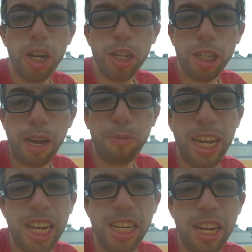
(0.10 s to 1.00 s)
are your top
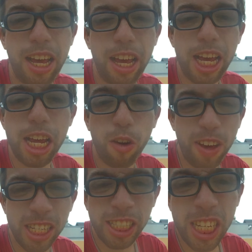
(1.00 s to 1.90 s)
10
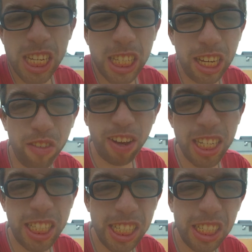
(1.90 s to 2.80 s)
innovations,
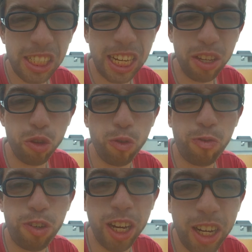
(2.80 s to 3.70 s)
inventions that you've
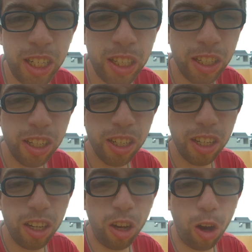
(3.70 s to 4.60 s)
done
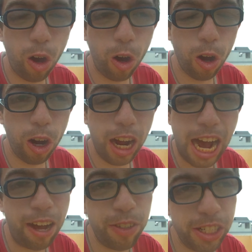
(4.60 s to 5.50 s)
or
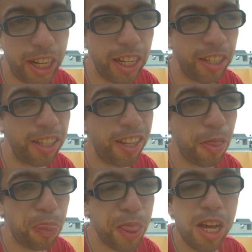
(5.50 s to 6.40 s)
haven't done?
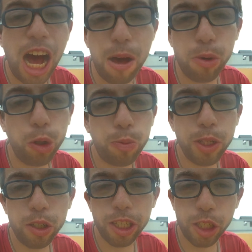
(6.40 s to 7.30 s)
I'm
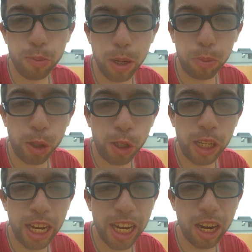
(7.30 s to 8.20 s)
Oatmeal, this is my bowl,
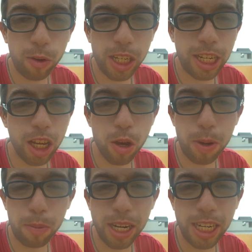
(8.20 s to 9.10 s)
and I want to tell you
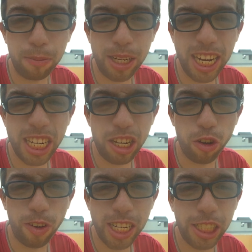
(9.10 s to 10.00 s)
about my top 10
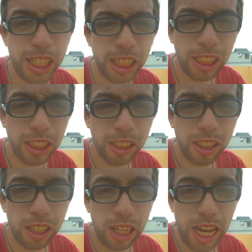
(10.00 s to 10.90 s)
innovations.
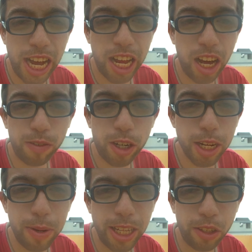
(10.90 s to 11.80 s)
And I've
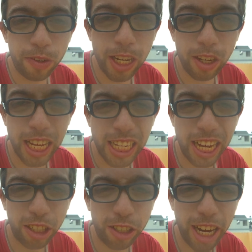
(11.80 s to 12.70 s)
already made this video like
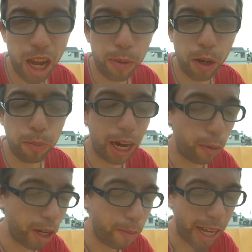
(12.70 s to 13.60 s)
yesterday, but I
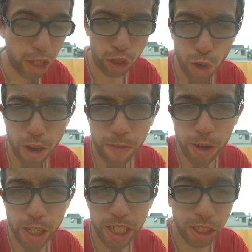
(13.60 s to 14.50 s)
want to make a shorter
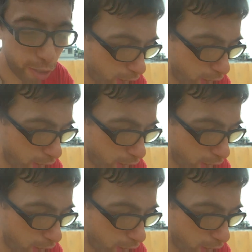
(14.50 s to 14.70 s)
version. So